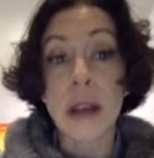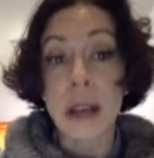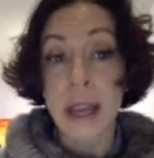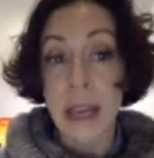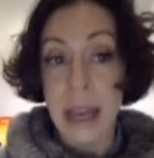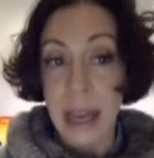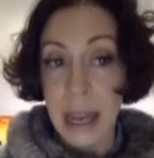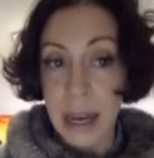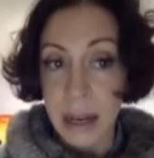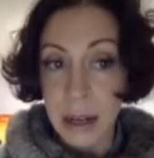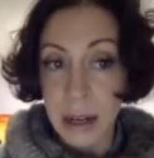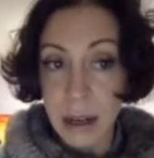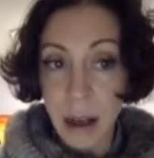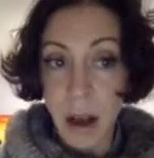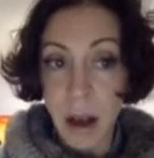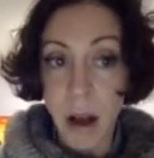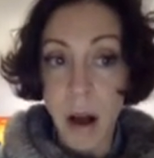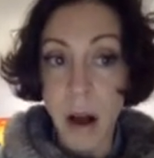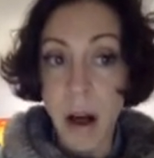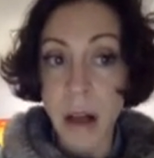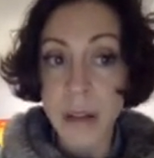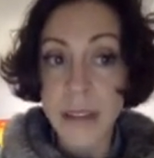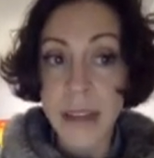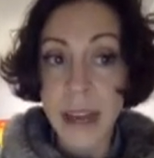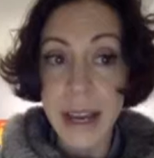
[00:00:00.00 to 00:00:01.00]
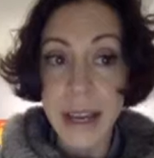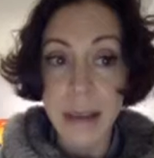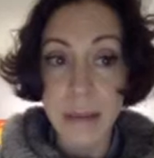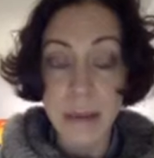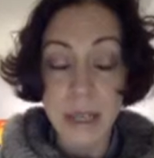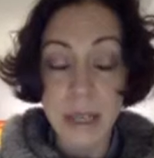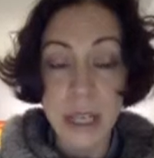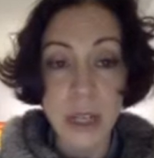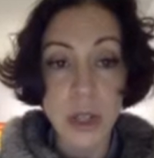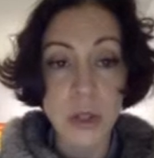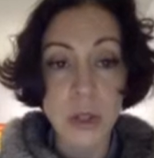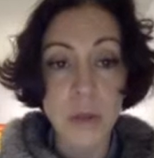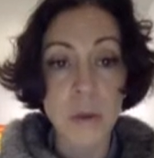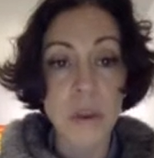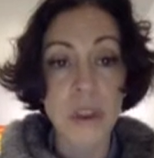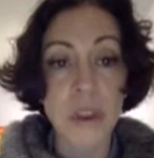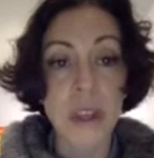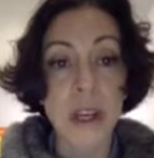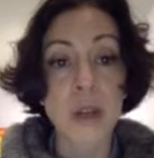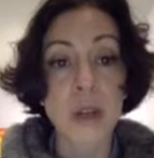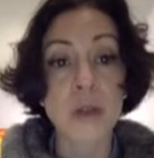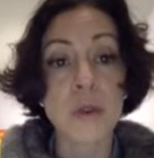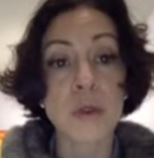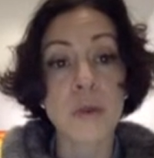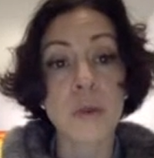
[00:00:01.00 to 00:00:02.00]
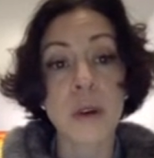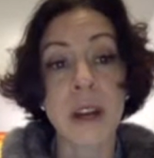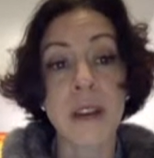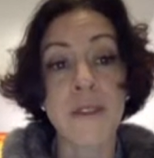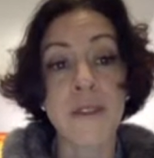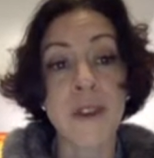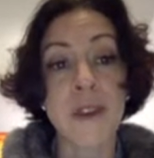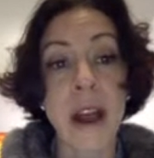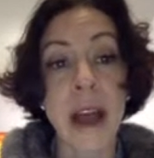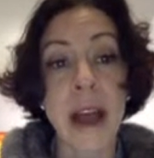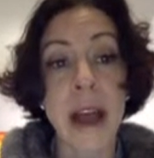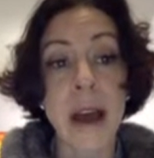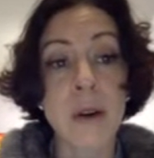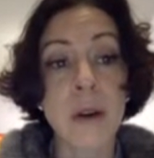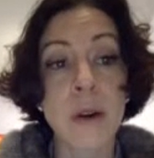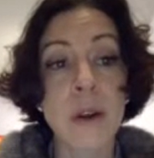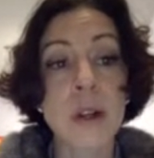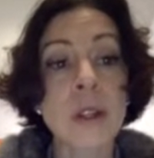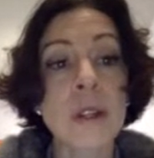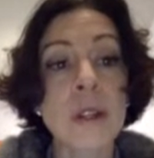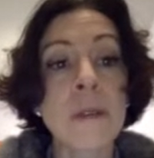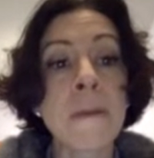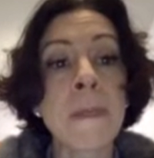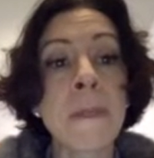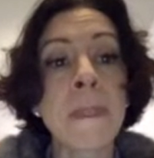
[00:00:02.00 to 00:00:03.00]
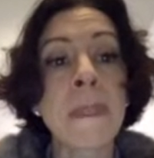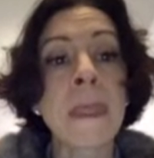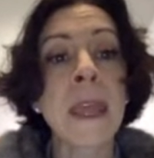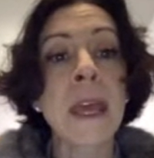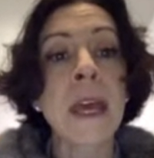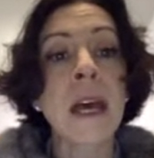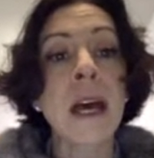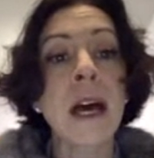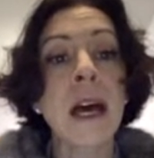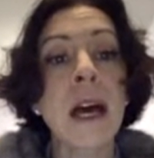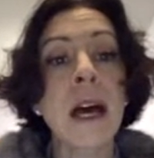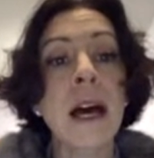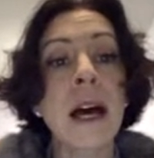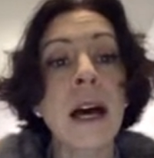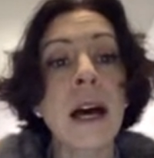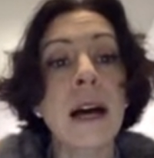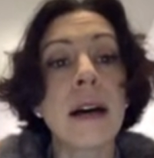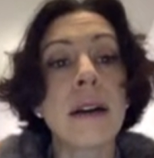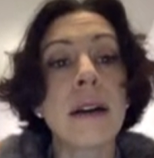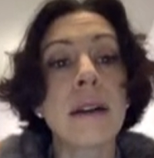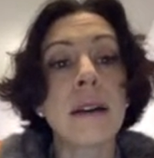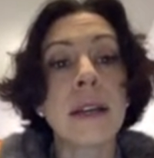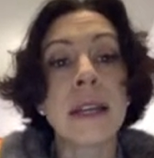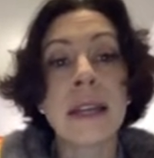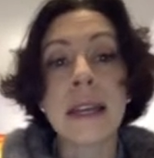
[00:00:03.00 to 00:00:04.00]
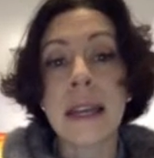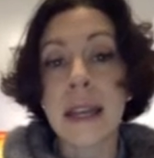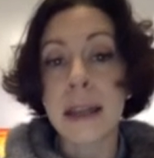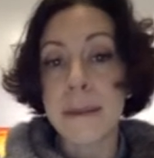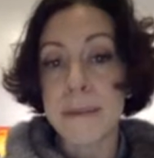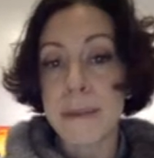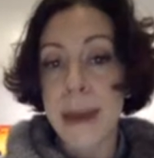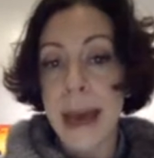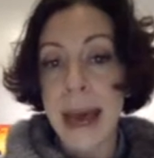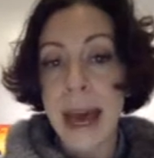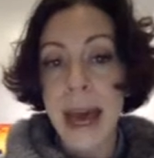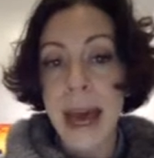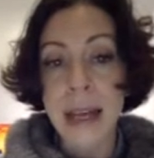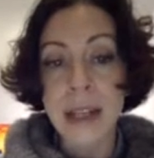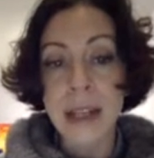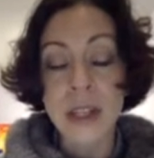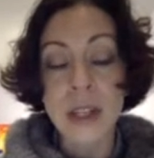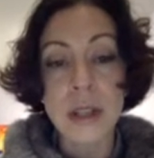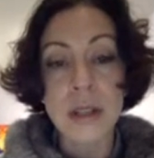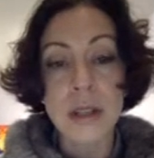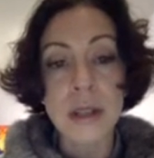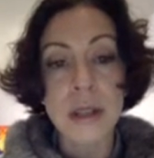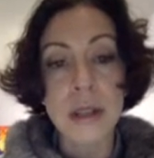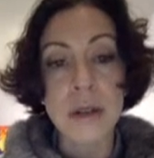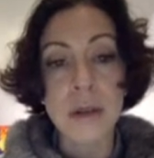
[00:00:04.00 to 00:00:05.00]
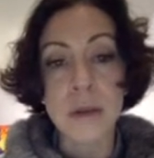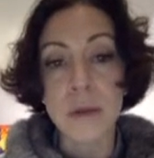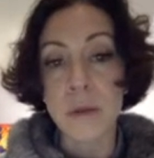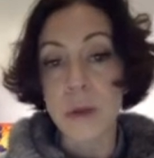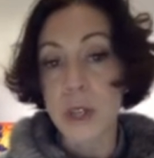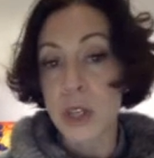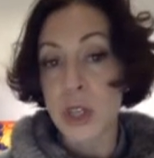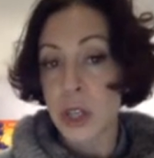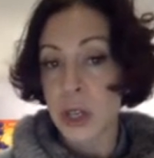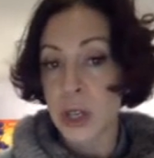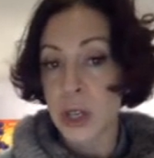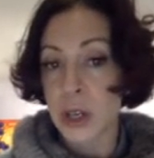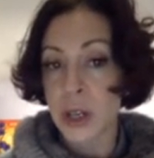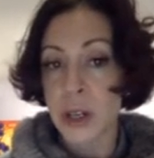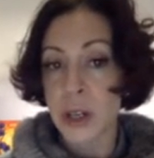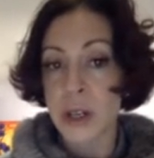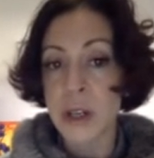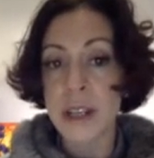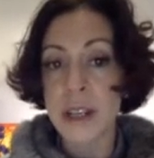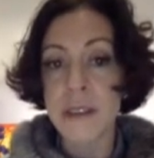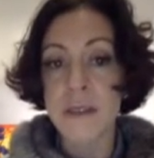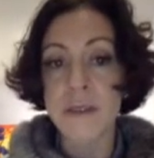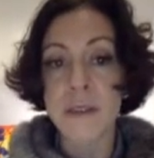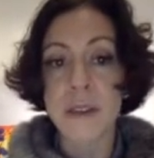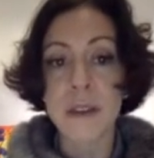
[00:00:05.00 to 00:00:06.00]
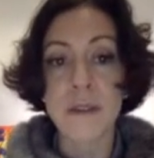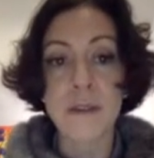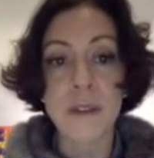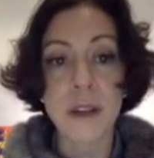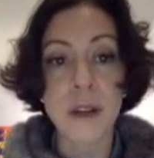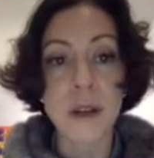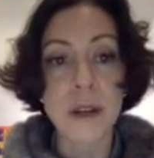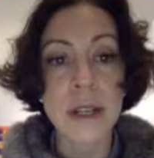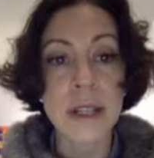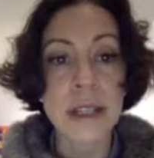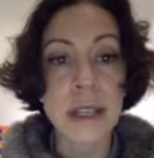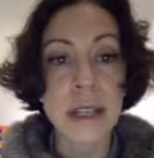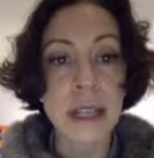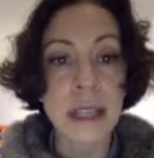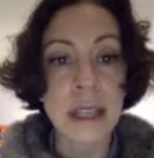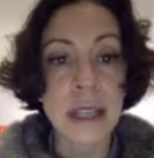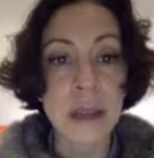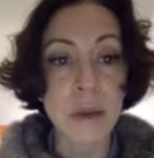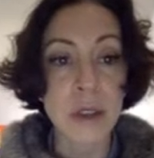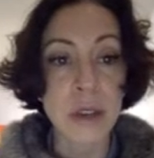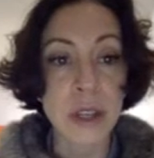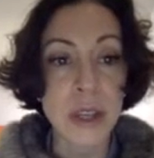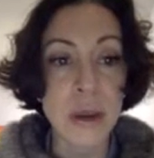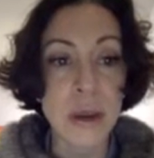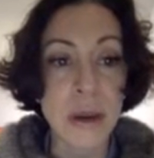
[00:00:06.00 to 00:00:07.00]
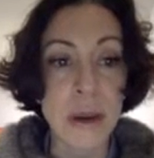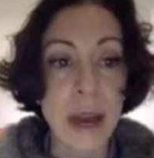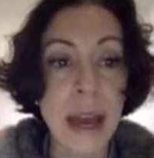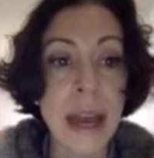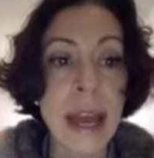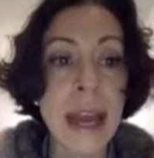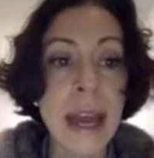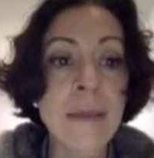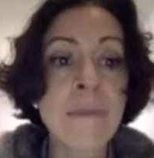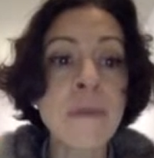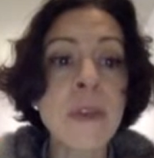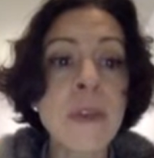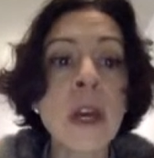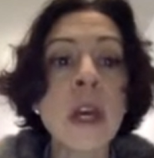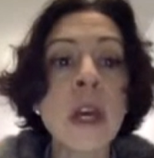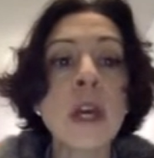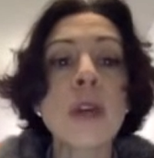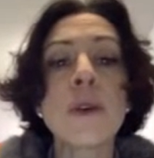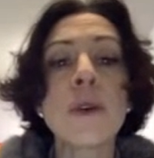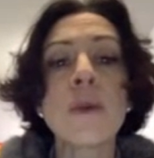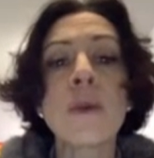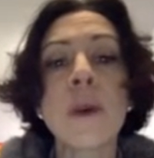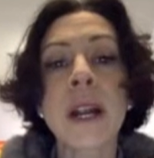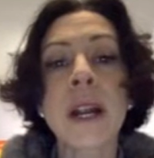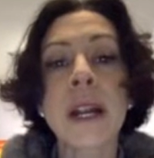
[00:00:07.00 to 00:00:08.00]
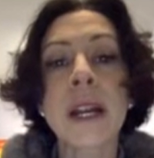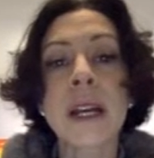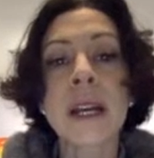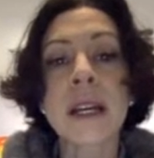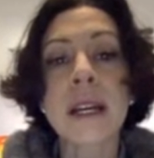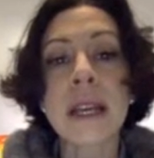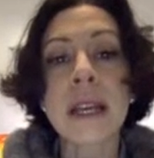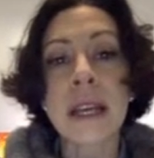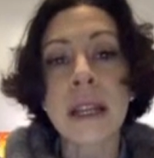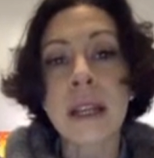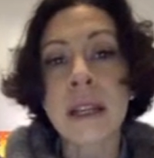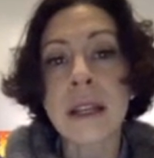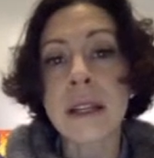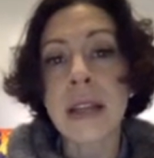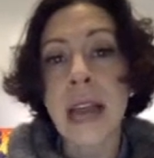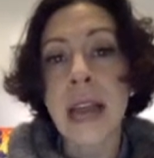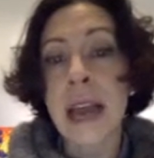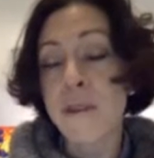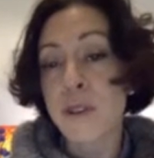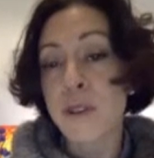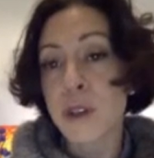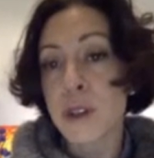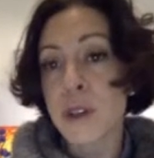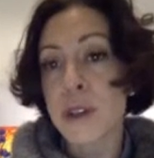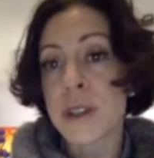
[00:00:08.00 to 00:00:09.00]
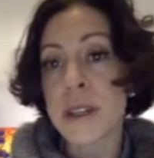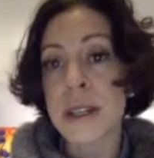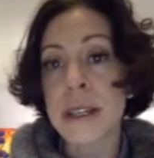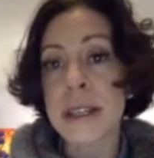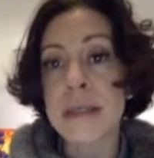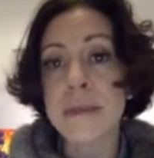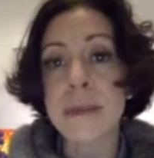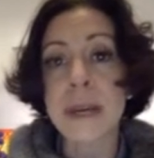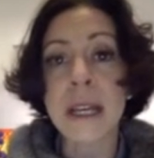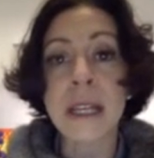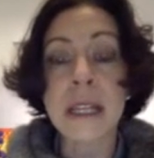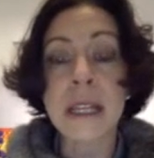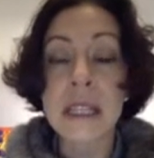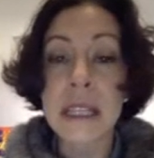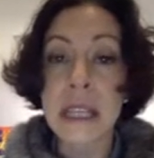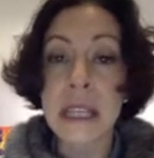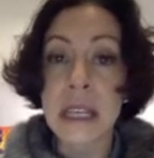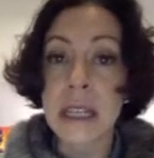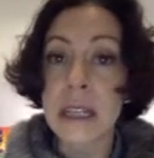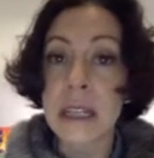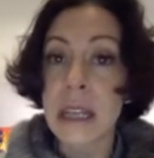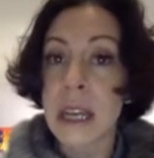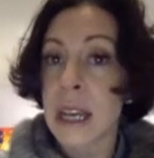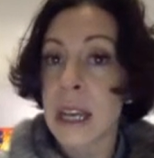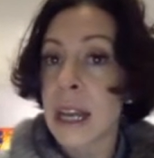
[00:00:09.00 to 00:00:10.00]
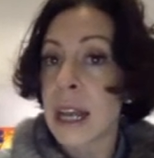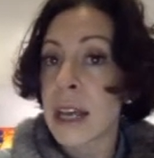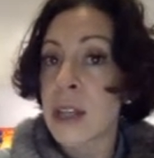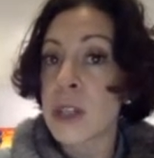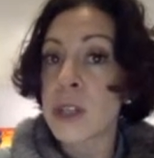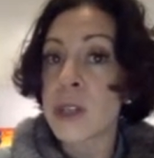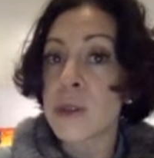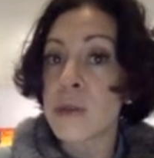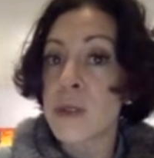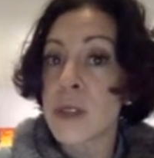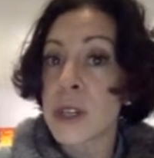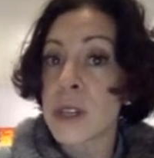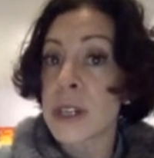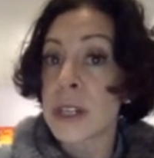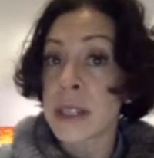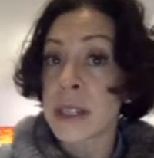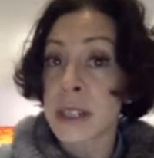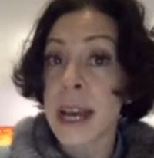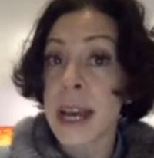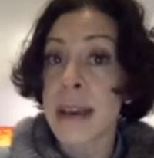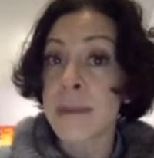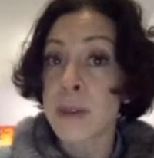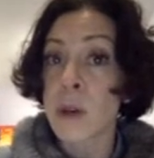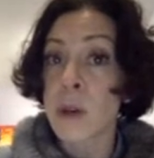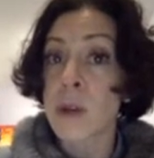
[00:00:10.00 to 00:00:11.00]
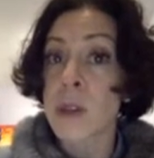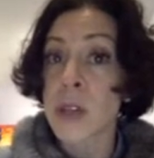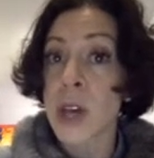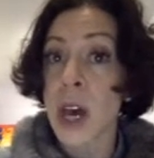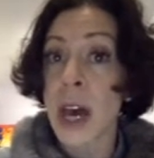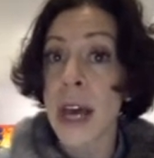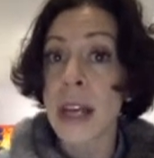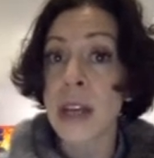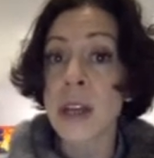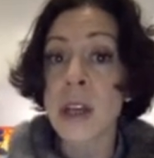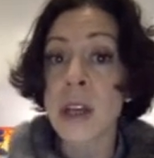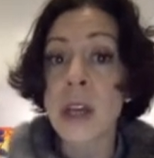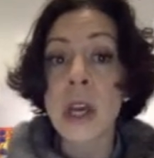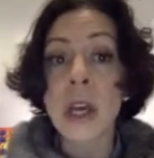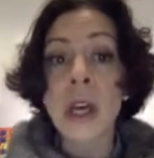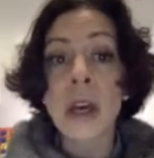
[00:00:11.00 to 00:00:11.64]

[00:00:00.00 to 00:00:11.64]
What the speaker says: Again, all documentation within 24 hours. get it back returned if there is anything with QA. You want to, after 6 months and as time goes on,